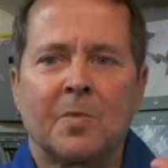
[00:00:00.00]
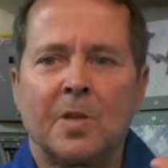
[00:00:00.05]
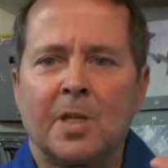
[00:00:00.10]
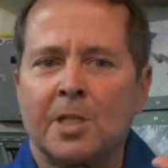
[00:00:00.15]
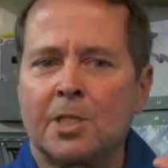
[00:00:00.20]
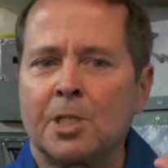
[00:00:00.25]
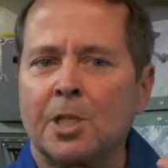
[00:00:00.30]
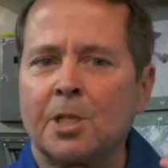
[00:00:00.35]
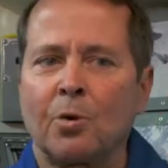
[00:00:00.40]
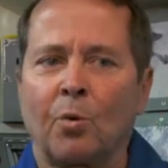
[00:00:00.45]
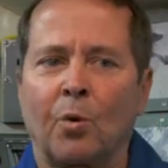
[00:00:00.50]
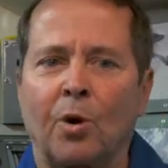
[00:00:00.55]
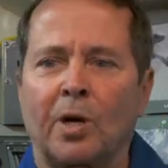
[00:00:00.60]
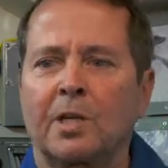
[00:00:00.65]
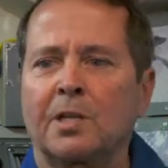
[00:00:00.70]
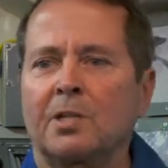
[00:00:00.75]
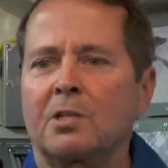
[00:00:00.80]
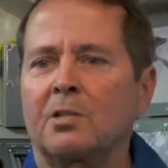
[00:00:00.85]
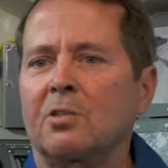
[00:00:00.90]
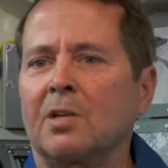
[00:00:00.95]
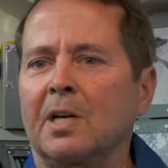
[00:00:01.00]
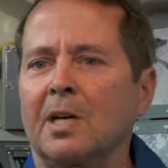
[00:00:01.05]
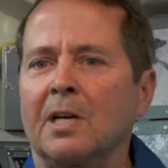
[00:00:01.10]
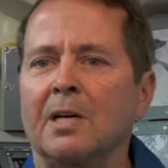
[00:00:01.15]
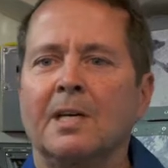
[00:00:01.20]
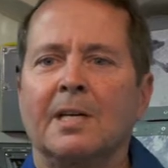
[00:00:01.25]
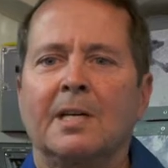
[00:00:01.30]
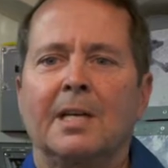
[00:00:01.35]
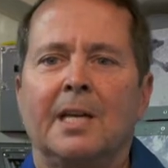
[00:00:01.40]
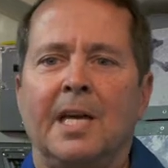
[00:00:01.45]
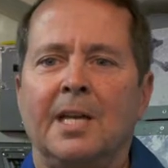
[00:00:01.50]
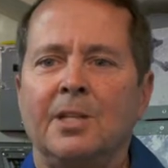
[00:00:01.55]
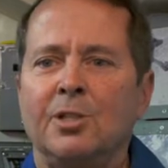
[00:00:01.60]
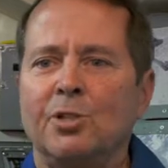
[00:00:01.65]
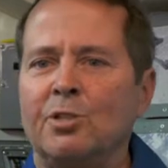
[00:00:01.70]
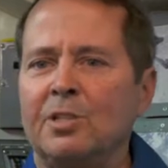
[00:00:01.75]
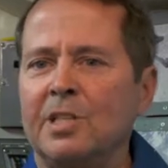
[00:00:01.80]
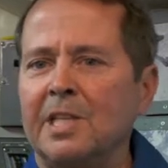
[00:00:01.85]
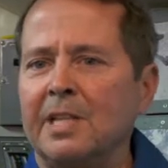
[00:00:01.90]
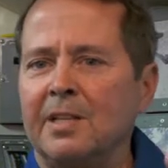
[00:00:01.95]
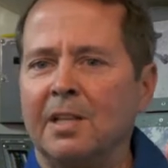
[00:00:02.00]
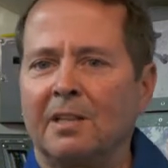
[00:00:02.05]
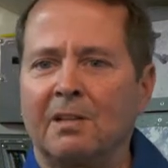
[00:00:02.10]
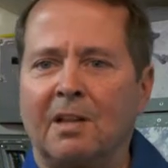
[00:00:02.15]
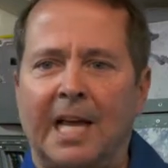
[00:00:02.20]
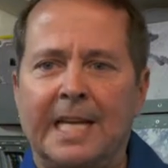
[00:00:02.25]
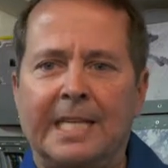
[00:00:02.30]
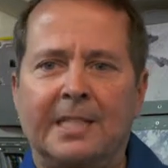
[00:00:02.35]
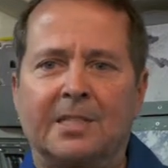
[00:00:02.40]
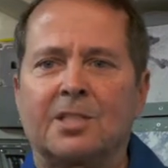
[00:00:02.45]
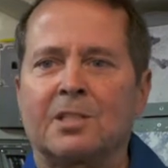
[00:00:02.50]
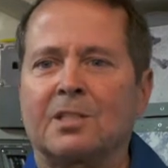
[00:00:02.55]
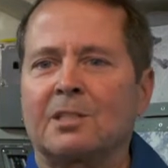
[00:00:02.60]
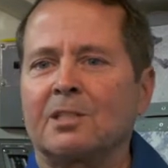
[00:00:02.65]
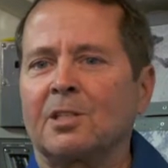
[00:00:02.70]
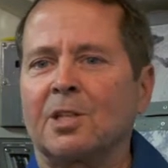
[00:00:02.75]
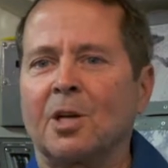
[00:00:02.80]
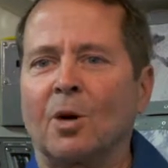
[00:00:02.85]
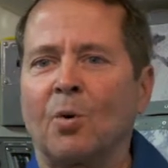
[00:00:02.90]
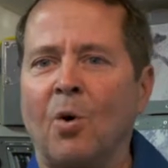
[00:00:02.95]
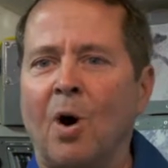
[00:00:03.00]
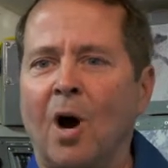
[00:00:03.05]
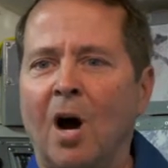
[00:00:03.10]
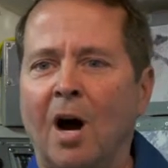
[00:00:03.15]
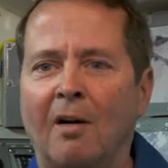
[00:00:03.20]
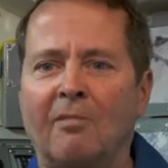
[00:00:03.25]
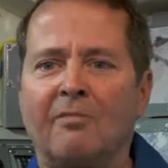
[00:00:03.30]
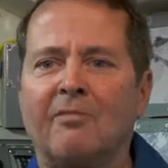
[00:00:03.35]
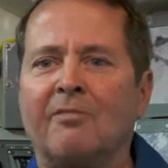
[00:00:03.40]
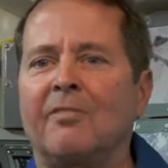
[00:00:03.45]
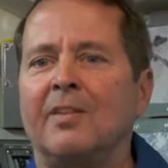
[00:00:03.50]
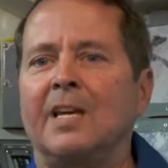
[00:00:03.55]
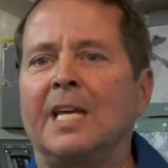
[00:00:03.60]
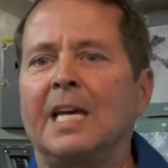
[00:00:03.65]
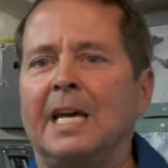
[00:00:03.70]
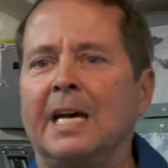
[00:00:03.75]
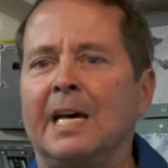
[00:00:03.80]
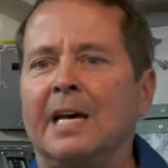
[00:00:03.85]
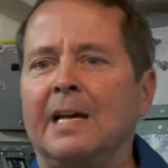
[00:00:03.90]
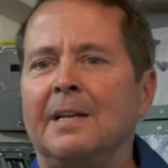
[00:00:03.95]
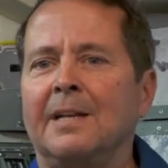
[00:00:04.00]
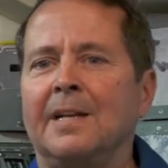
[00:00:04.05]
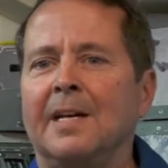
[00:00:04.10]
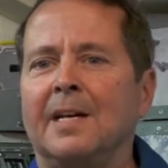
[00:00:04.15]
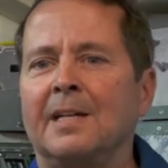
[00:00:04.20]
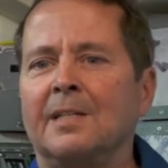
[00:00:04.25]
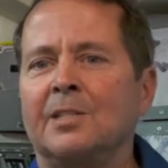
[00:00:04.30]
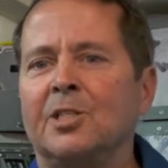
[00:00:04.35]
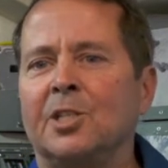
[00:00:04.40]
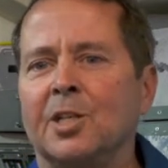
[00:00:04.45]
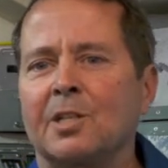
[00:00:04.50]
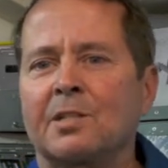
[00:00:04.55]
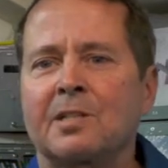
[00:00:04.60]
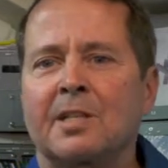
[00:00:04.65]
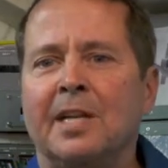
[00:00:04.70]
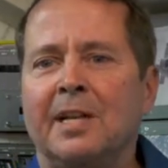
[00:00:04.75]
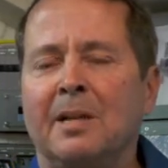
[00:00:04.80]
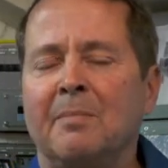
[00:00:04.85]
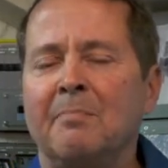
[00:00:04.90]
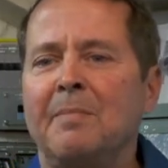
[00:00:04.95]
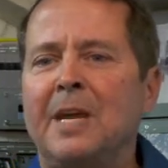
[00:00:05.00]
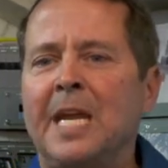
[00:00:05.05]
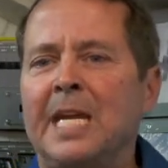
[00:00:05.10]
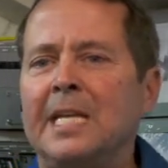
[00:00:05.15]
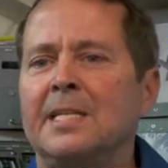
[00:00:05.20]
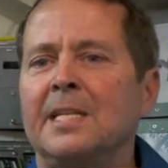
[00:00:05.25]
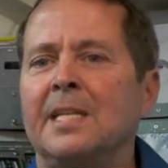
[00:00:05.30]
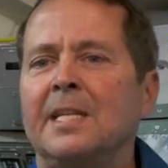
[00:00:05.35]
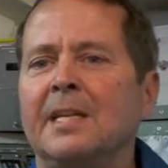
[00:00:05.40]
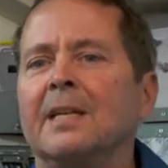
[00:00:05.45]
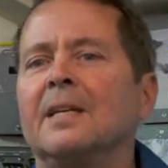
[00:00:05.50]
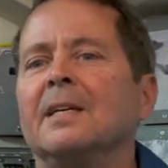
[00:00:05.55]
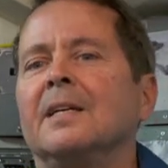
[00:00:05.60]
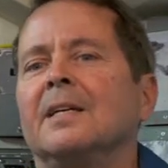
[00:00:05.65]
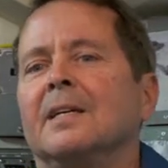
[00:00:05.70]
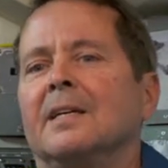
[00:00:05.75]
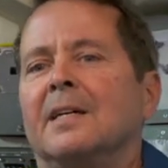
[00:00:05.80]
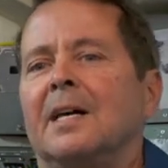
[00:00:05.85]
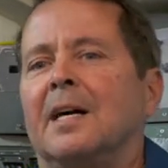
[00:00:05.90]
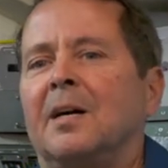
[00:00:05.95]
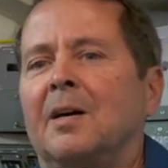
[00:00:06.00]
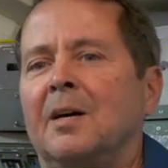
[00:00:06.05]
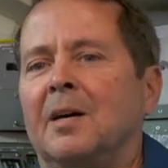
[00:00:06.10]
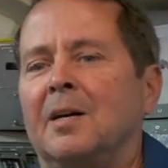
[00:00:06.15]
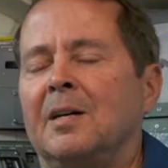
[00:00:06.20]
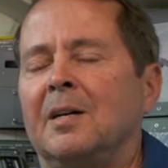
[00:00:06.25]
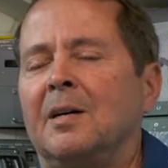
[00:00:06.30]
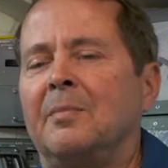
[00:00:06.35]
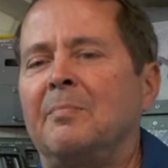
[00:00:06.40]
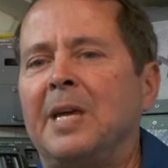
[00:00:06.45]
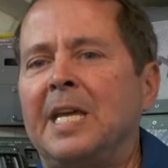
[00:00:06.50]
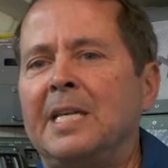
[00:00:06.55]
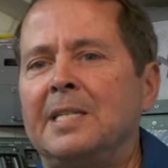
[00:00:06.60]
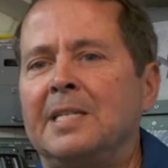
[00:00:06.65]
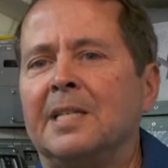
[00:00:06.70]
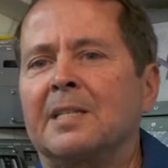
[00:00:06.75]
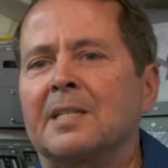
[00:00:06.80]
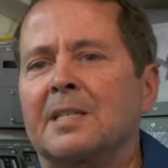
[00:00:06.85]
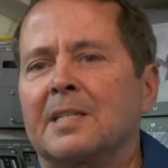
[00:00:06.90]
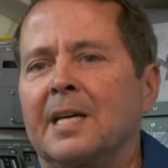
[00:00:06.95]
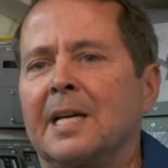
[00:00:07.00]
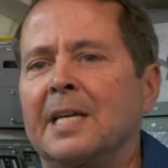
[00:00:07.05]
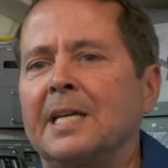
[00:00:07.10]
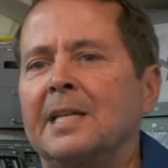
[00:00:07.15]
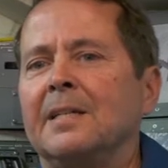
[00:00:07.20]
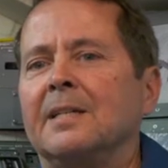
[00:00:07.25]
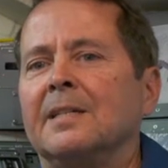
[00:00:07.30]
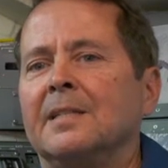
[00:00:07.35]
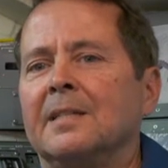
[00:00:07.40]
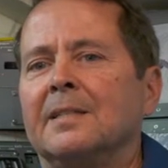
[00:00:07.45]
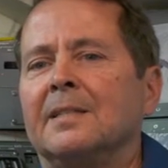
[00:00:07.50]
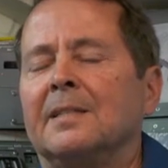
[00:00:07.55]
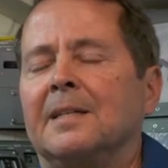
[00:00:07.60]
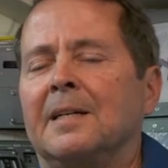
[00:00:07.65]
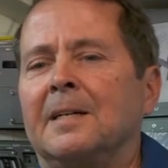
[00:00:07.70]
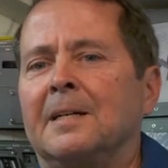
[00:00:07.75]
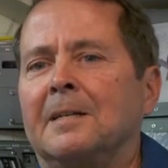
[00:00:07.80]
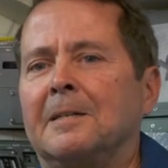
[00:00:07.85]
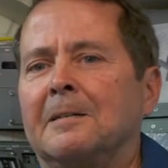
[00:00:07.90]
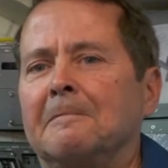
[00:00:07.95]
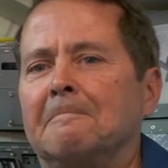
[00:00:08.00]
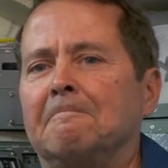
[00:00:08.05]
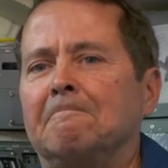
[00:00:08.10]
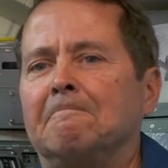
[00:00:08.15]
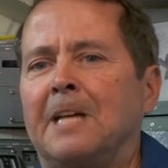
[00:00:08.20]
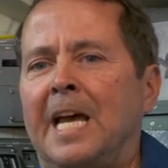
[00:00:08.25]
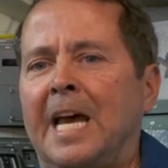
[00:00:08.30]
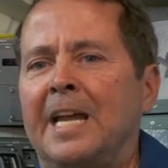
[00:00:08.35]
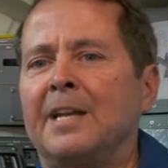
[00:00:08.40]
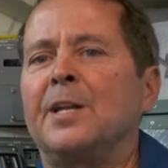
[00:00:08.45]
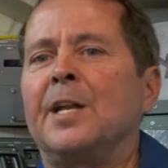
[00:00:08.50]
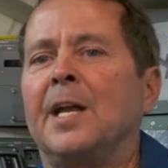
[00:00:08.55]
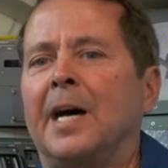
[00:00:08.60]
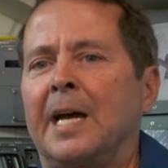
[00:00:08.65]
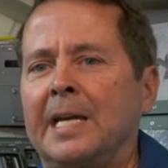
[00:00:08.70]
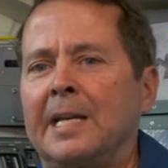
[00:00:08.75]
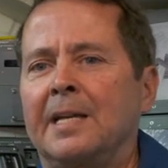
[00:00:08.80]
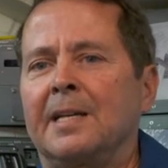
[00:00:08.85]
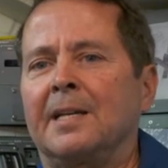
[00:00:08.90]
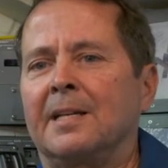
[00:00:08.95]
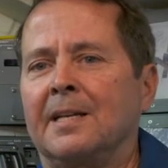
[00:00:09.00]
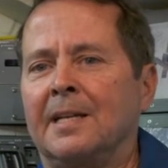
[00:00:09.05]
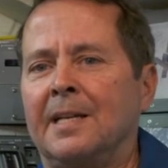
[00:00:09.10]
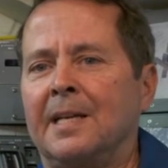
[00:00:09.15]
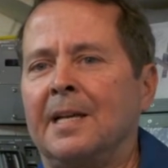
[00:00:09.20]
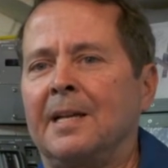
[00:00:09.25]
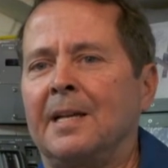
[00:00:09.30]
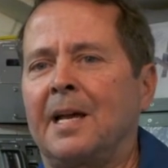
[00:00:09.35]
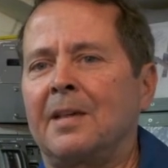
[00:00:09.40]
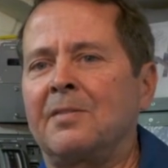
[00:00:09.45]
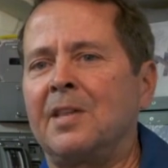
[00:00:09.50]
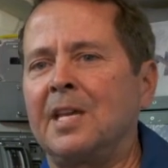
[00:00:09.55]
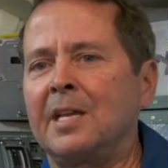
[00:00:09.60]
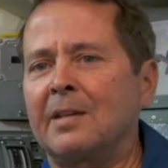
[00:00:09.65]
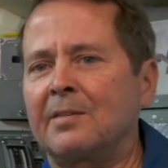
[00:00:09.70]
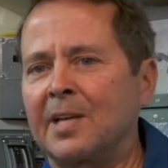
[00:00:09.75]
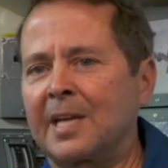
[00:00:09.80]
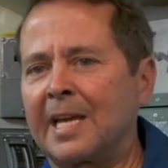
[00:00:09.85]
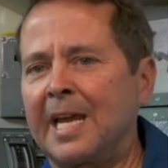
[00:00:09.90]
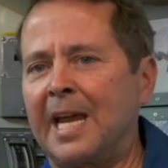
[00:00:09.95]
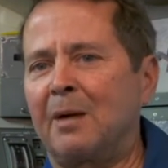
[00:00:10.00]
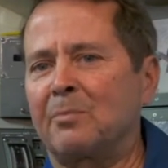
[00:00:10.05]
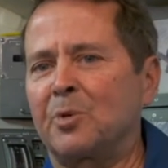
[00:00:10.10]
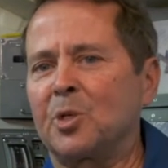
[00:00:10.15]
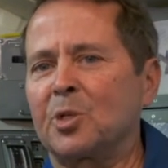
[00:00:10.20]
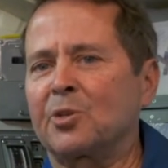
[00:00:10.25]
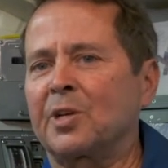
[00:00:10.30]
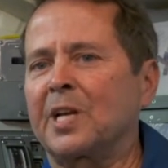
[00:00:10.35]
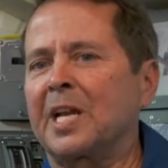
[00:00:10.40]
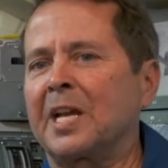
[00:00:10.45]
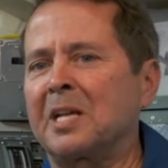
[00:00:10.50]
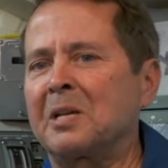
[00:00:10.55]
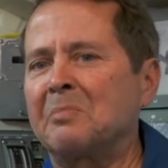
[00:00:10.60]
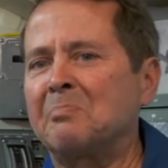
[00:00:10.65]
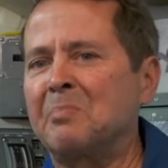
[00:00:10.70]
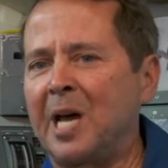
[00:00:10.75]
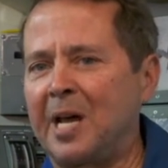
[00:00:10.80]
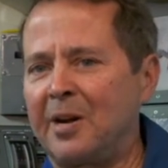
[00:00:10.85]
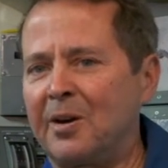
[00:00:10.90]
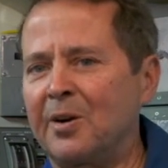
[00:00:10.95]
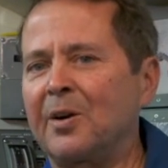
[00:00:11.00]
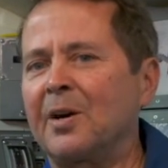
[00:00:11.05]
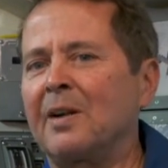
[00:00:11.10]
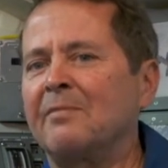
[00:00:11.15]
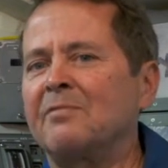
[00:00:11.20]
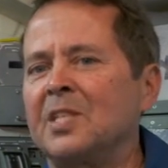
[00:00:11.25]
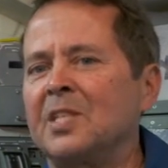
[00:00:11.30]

it's an orchestra, and you see the lights go off, and just an amazing, amazing sight at night. And I think the cameras were getting better. I've